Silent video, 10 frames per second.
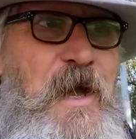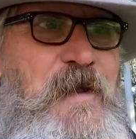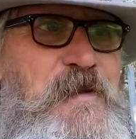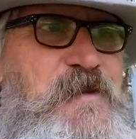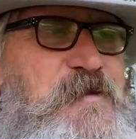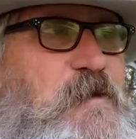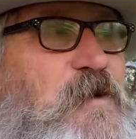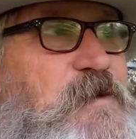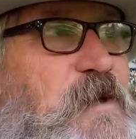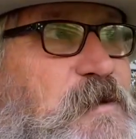this,
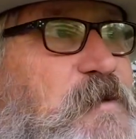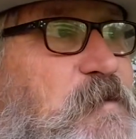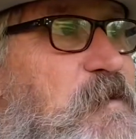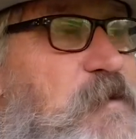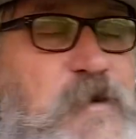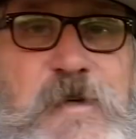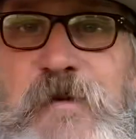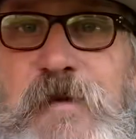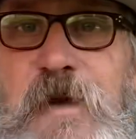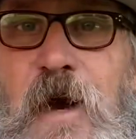like I say, this would be 3
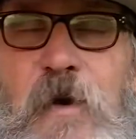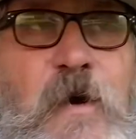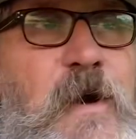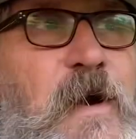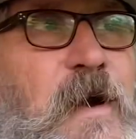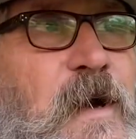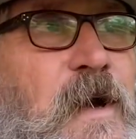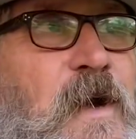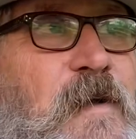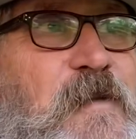years ago
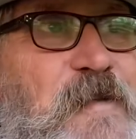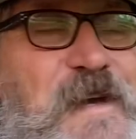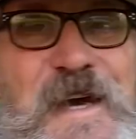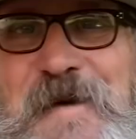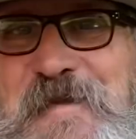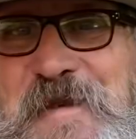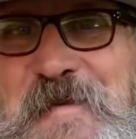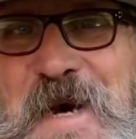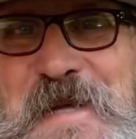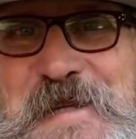that they gave me the
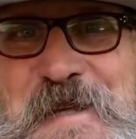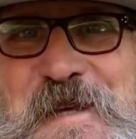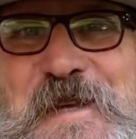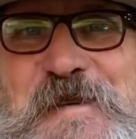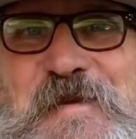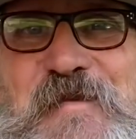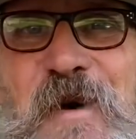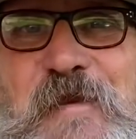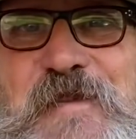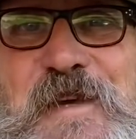money. So the kids have been
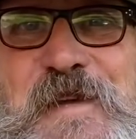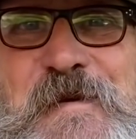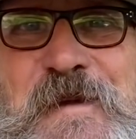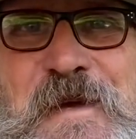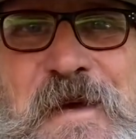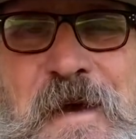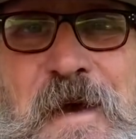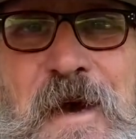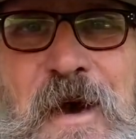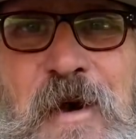probably thinking,
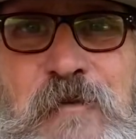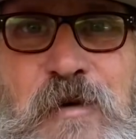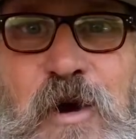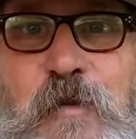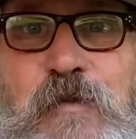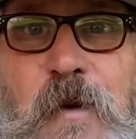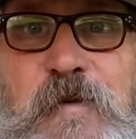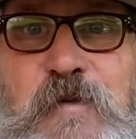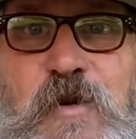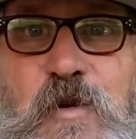well, I
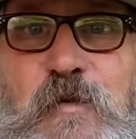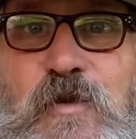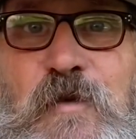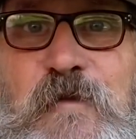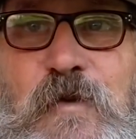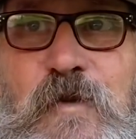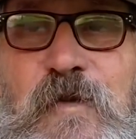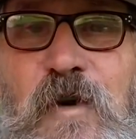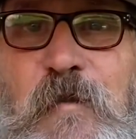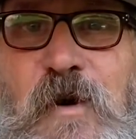could have bought 4 or
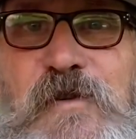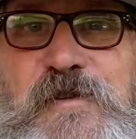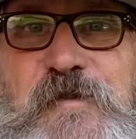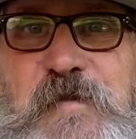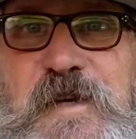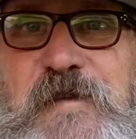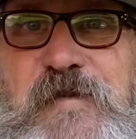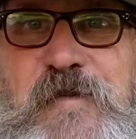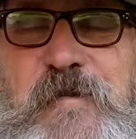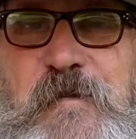5 boxes of beer
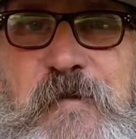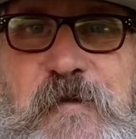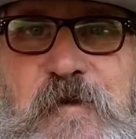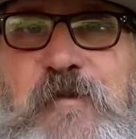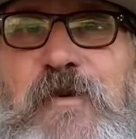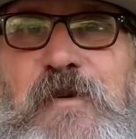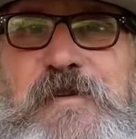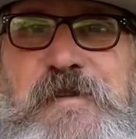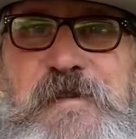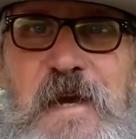for the price
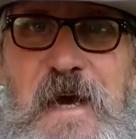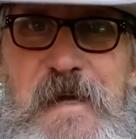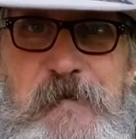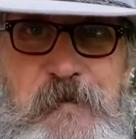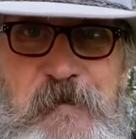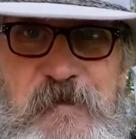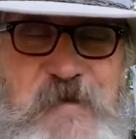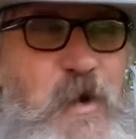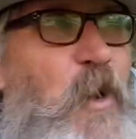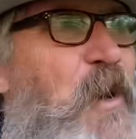of this hat.
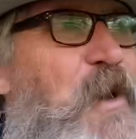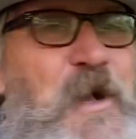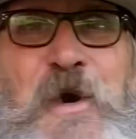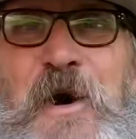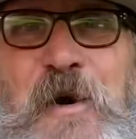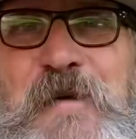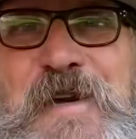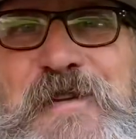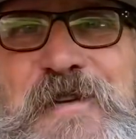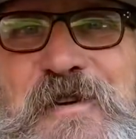So I
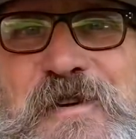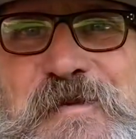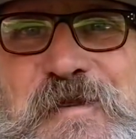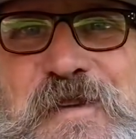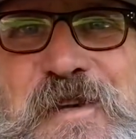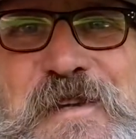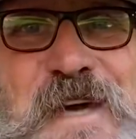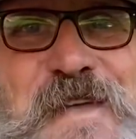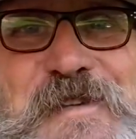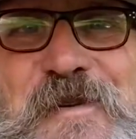reckon the girls have been thinking
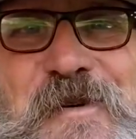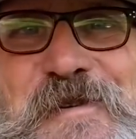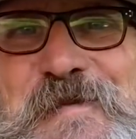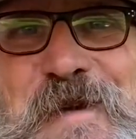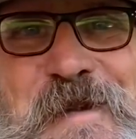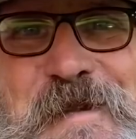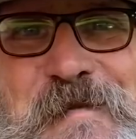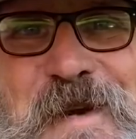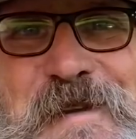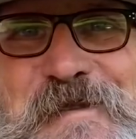Dad's gone and spent
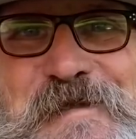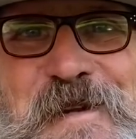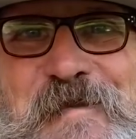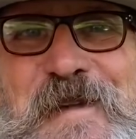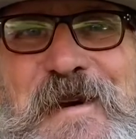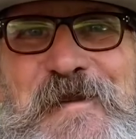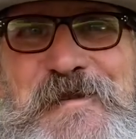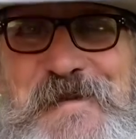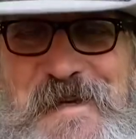money on something else.